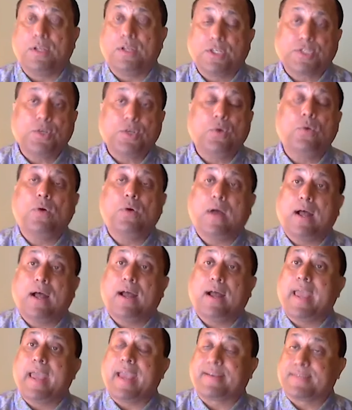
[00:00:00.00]
So
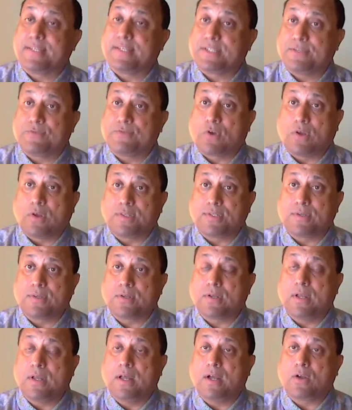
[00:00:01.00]
excessive
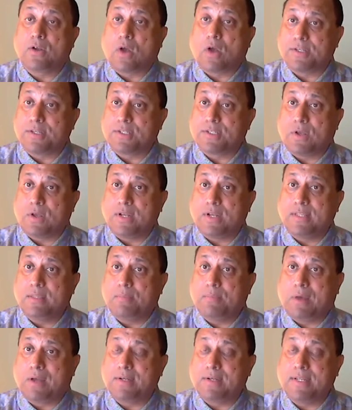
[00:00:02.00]
cortisol in the
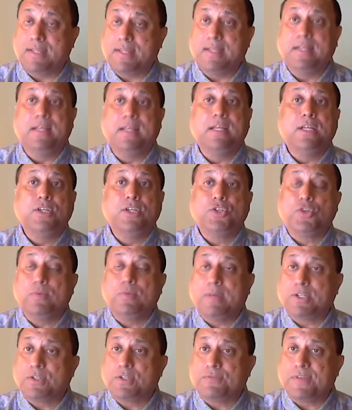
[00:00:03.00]
body, too
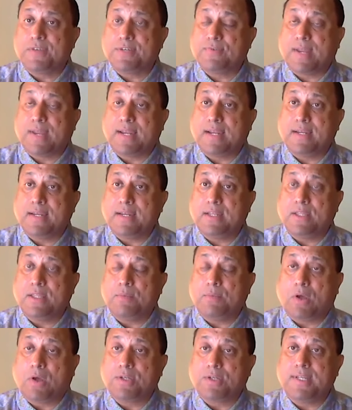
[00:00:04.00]
much of adrenaline in the
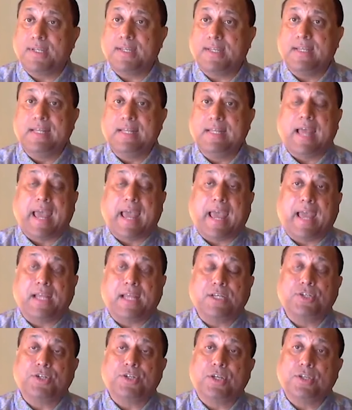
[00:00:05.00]
body,
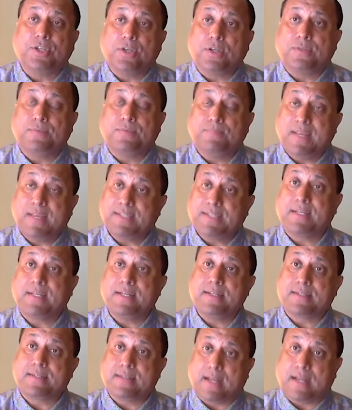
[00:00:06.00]
and you're
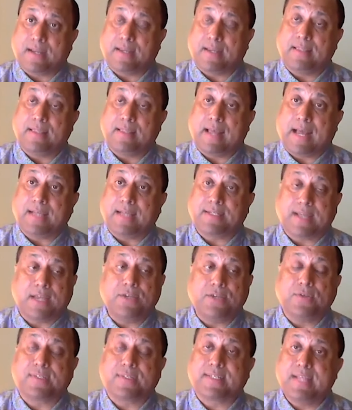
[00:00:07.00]
basically stuck in that. And
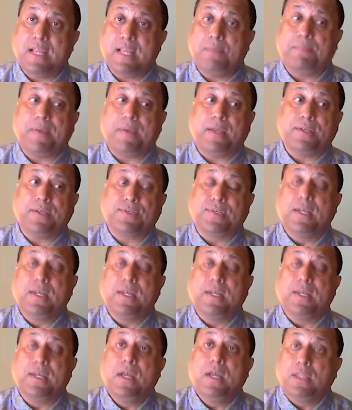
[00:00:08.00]
your sleep
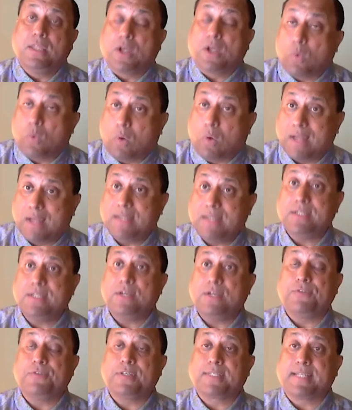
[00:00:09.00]
the quality
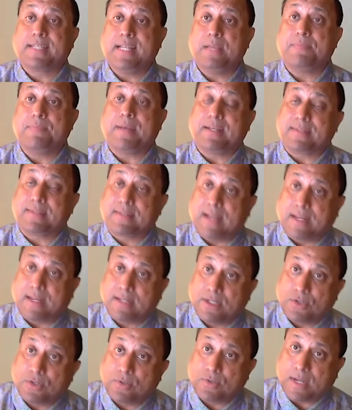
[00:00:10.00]
of your sleep has
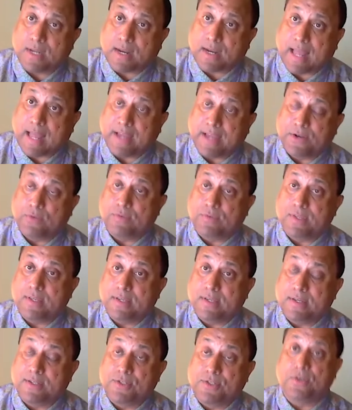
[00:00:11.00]
started to decline over the
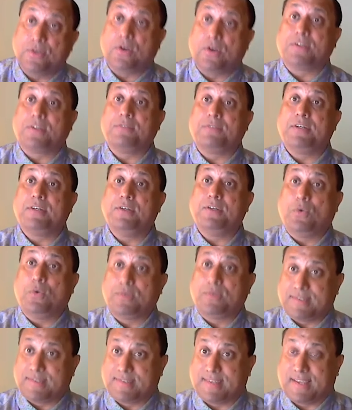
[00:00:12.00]
years. You're not even
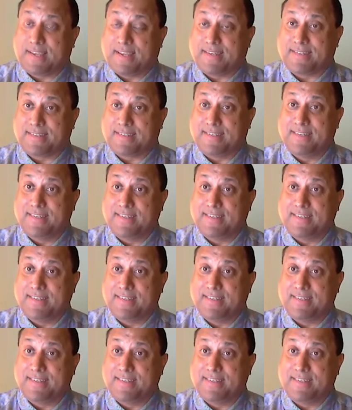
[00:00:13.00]
noticing it.